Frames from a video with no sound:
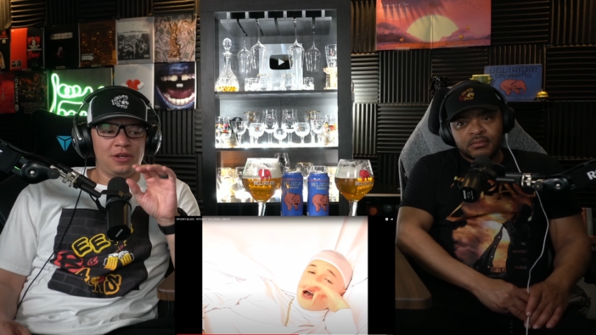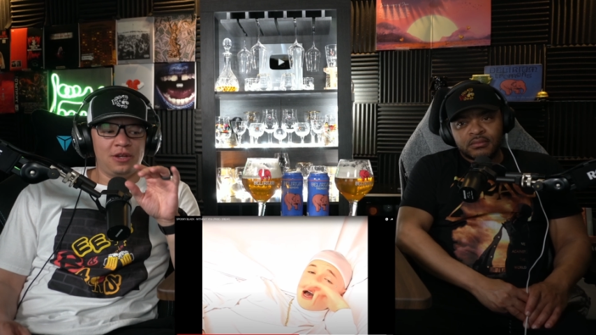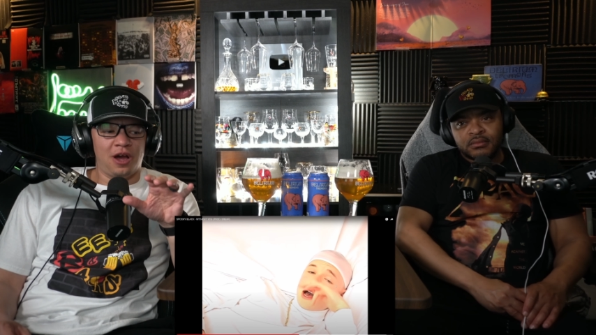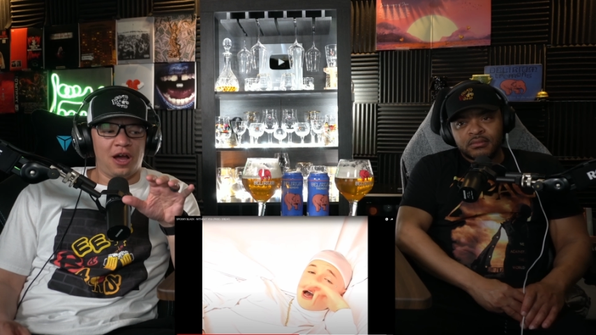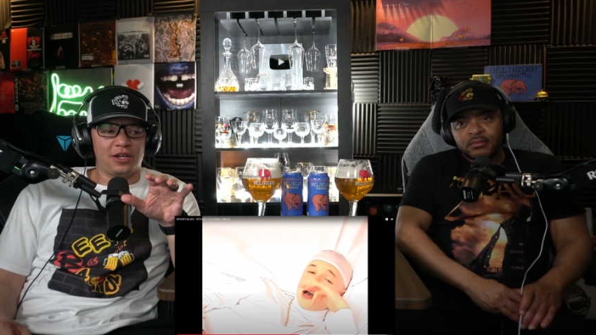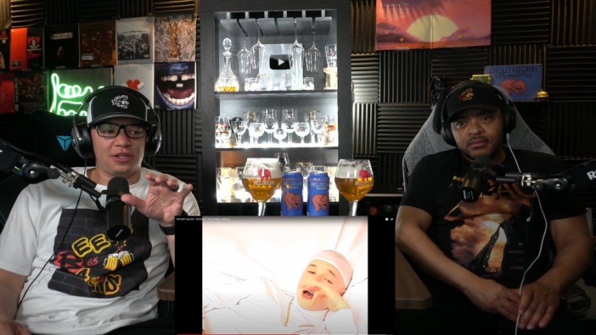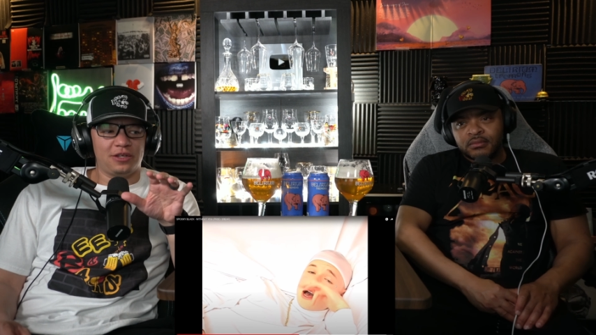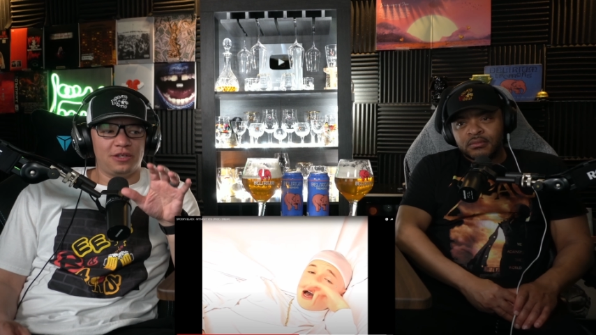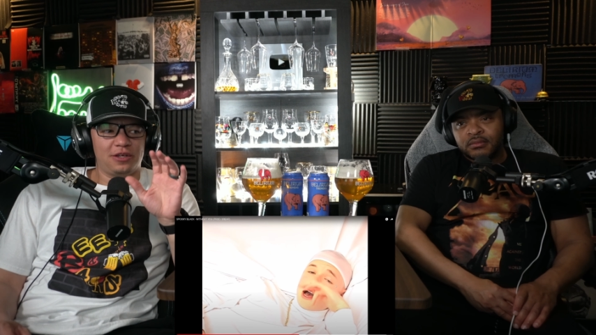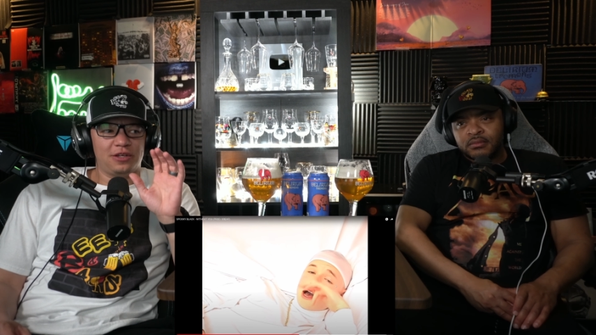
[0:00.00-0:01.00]
Speaker 1: not
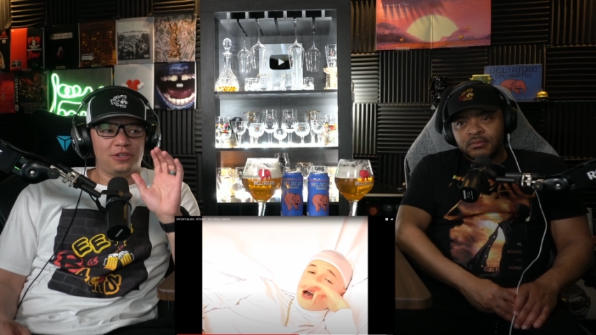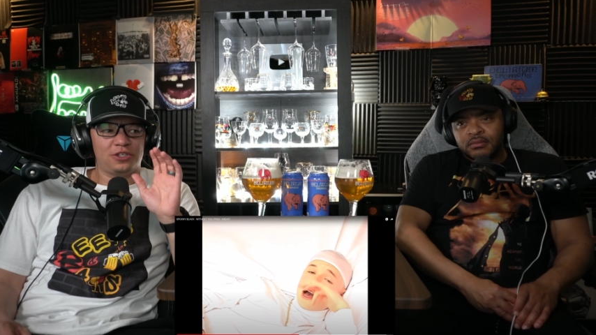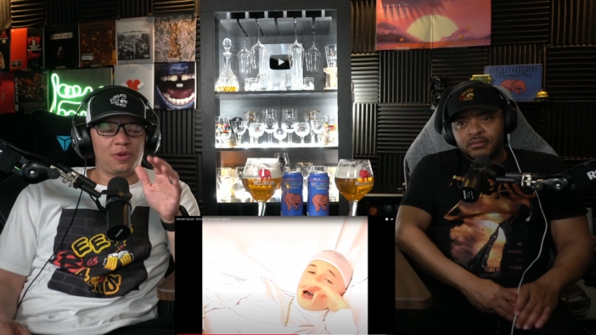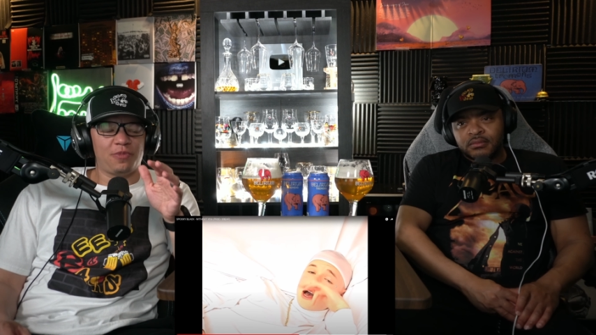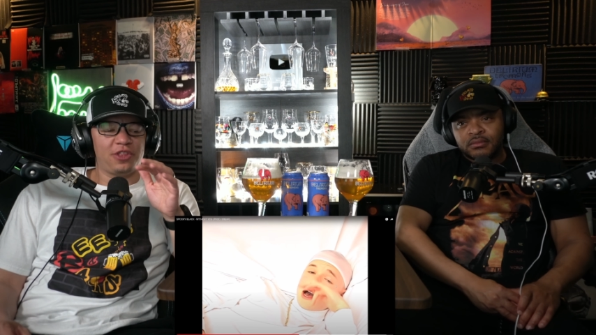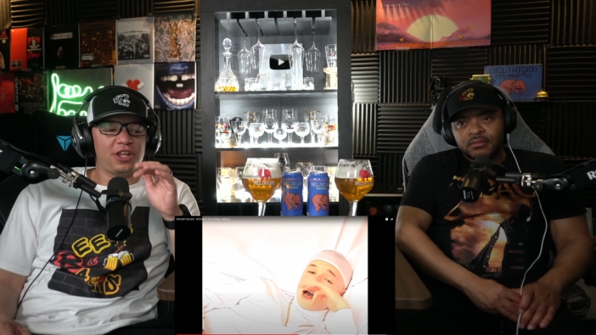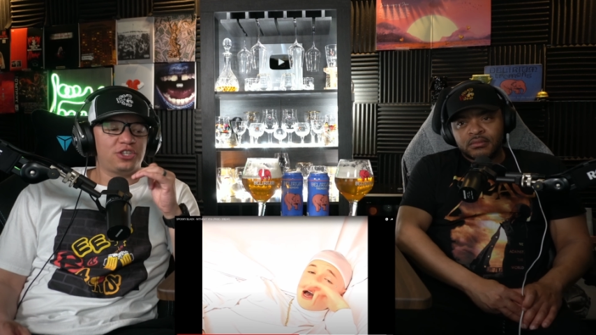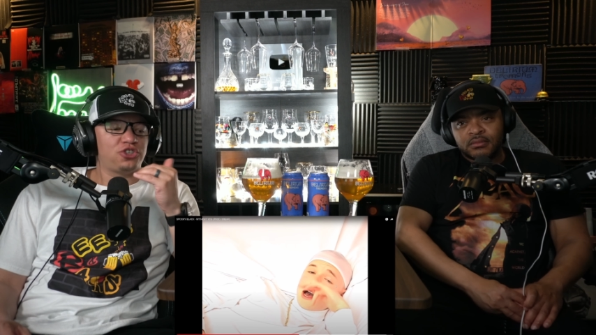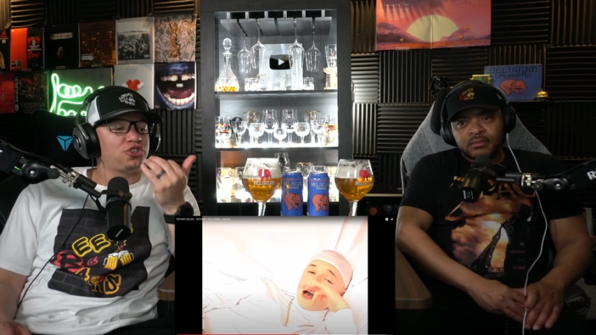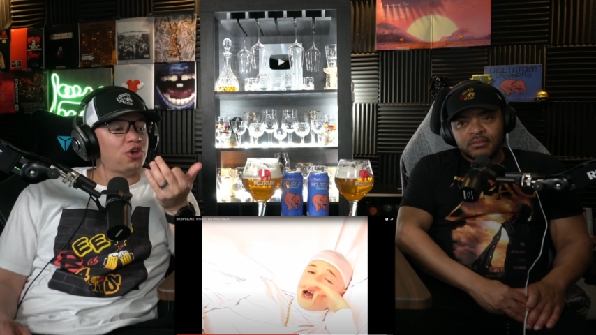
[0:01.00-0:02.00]
something that
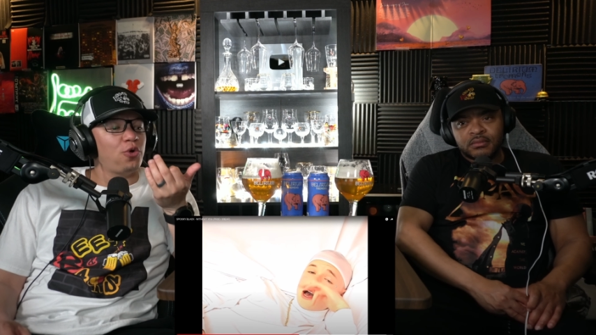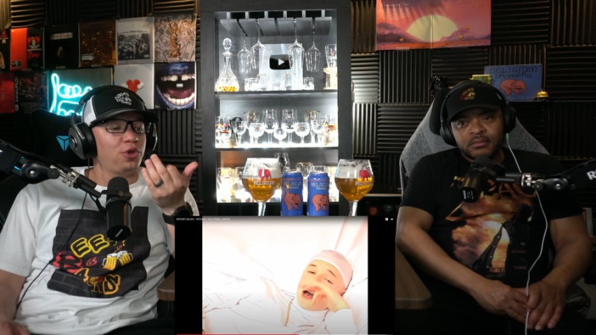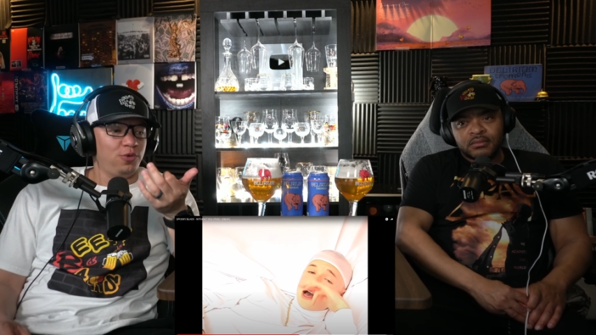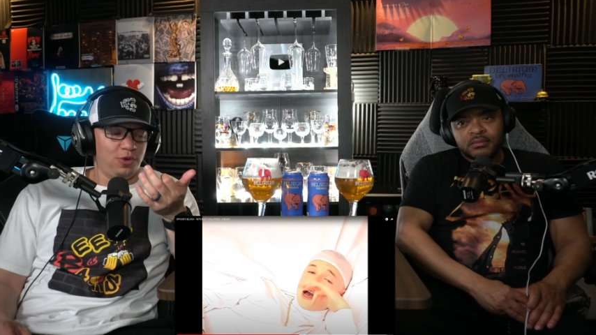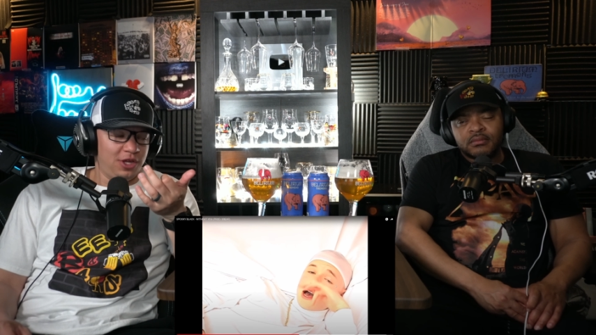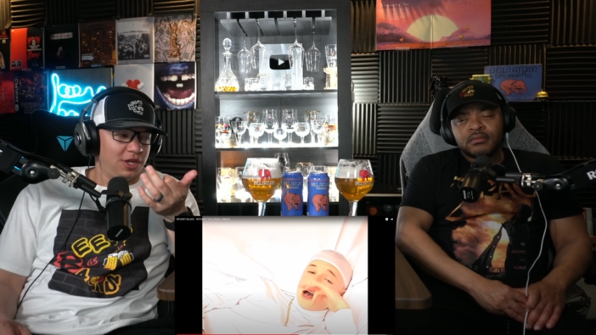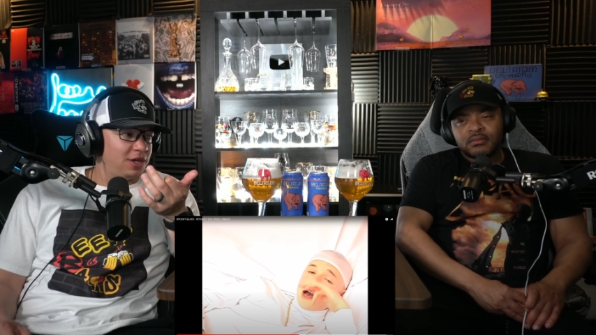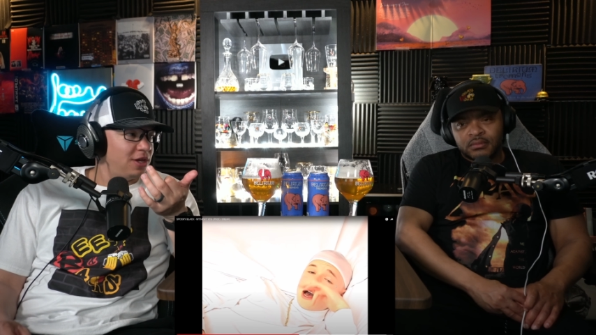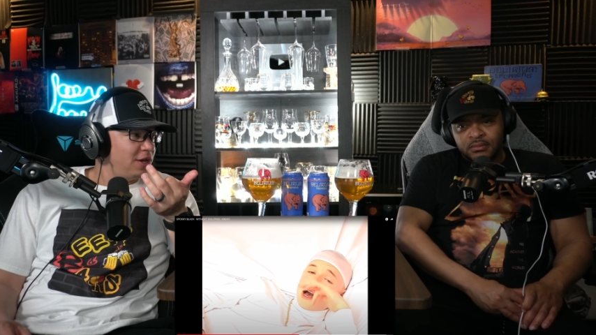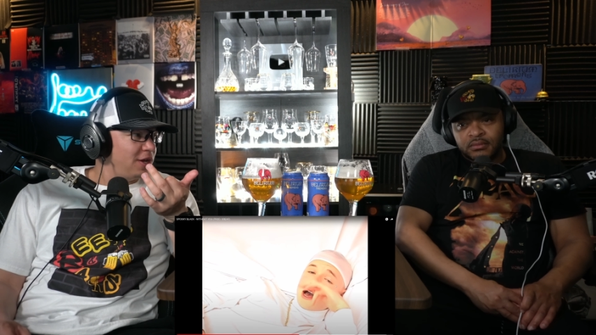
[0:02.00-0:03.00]
is so
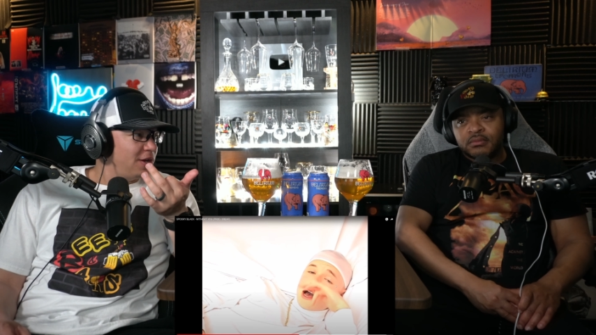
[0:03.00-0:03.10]
unique